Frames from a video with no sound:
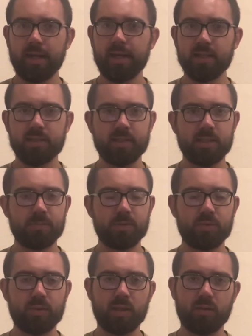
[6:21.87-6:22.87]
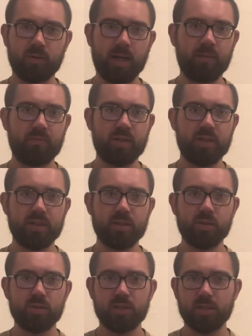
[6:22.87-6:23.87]
antics between the rap
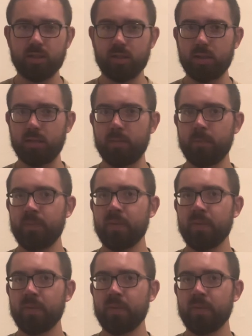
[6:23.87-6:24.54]
videos and the